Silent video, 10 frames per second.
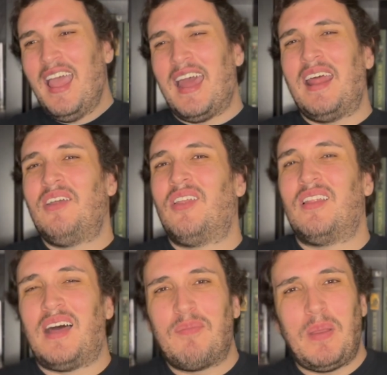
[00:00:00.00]
And I know that a
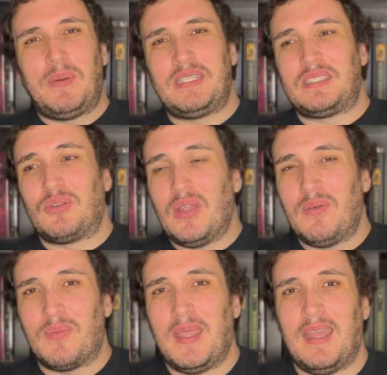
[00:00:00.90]
lot of people disagree
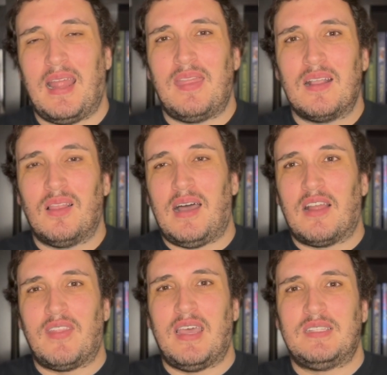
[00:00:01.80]
with me, and I think a lot
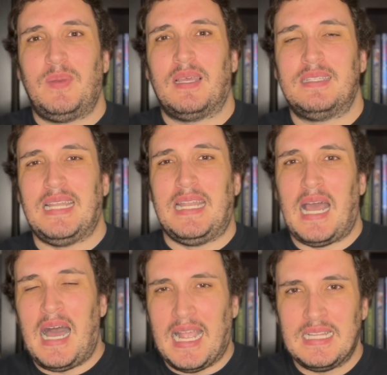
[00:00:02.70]
of that is because in
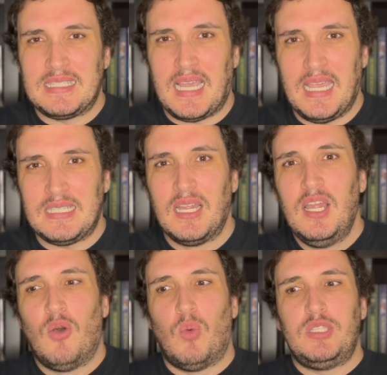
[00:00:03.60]
hindsight,
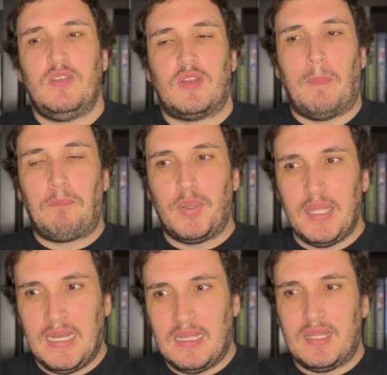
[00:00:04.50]
once you've
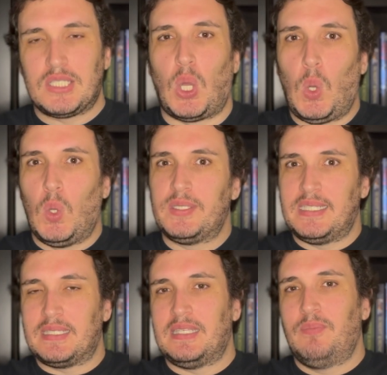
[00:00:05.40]
completed this whole
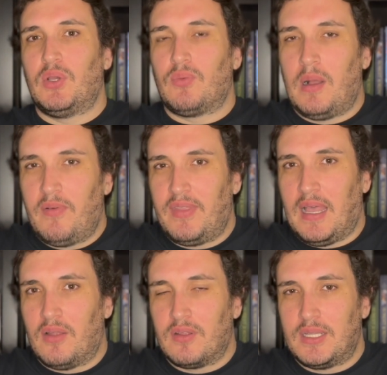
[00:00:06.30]
16-book realm of the
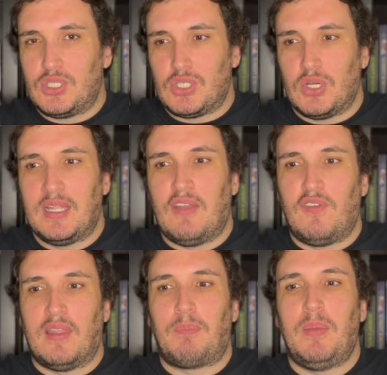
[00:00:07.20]
Elderlings journey, I
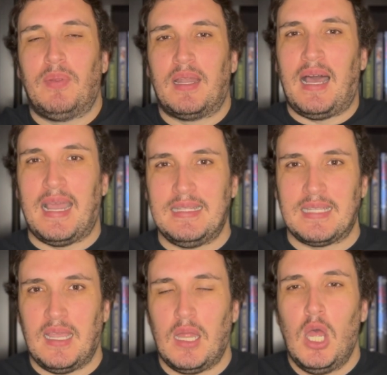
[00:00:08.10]
feel like people in
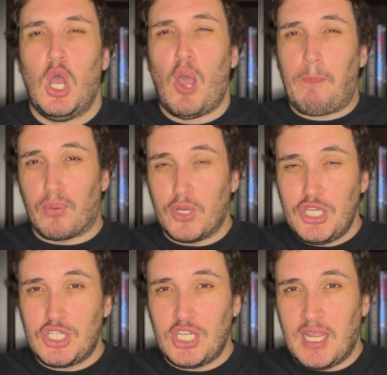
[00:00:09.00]
hindsight
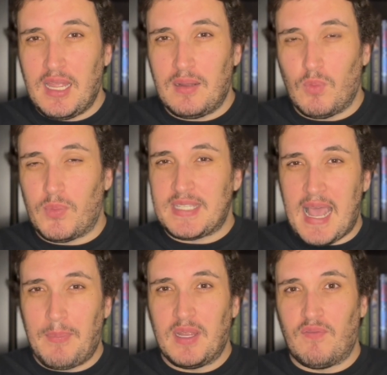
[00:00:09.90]
appreciate what was
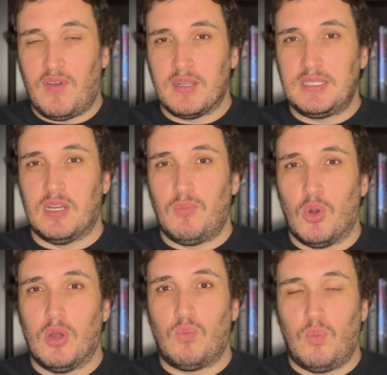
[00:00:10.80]
happening in Farseer
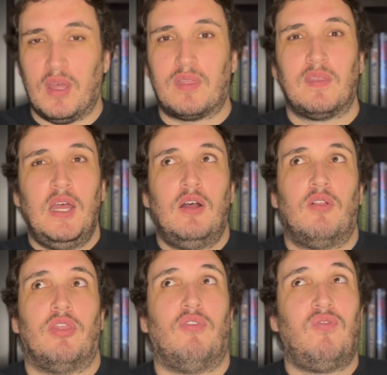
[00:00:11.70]
more with
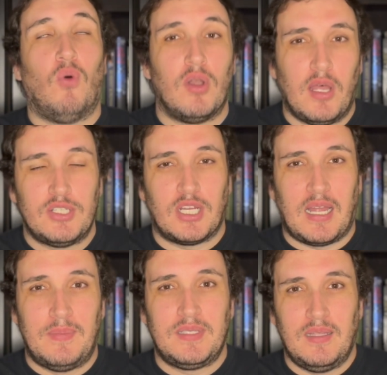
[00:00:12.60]
the foreknowledge that
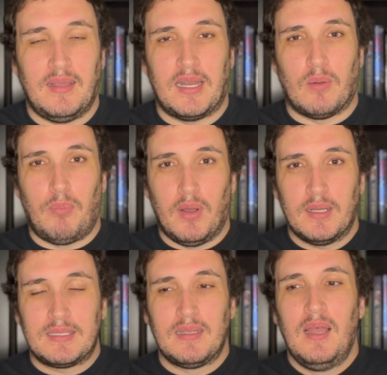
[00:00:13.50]
comes in the later
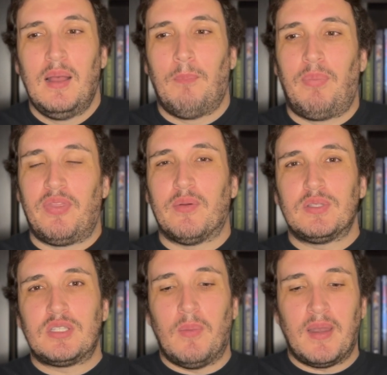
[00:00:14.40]
books. But there were
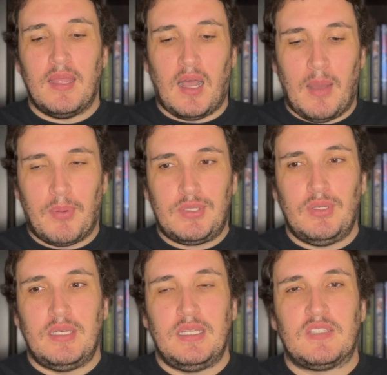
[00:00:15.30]
so many
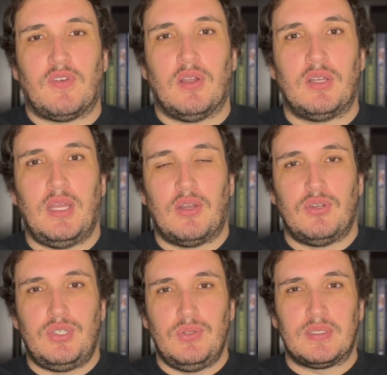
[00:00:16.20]
opportunities for her to
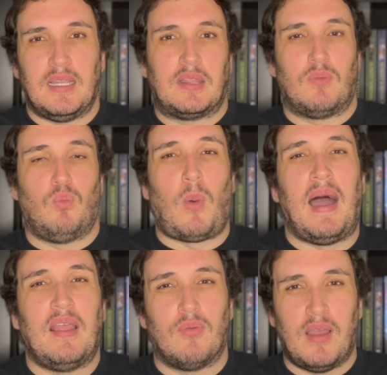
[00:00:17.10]
introduce like
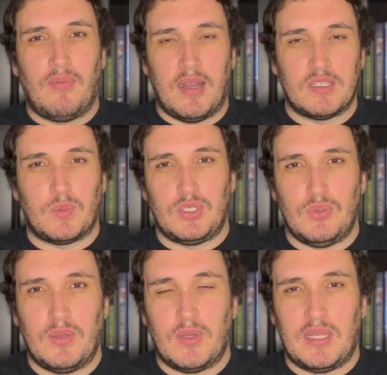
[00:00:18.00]
why the Red Raiders were
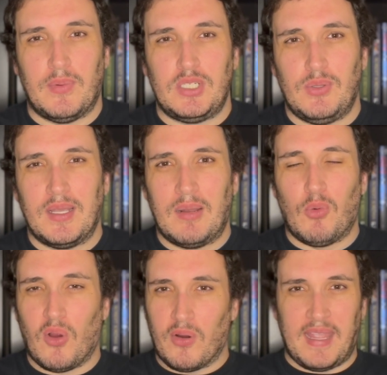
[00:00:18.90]
doing what they were doing in a
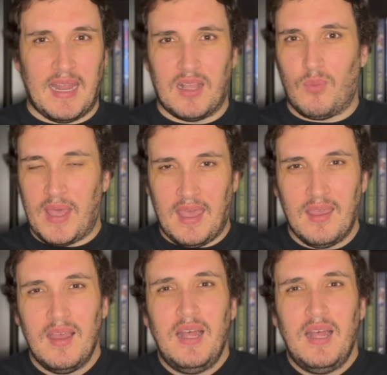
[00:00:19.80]
more organic way.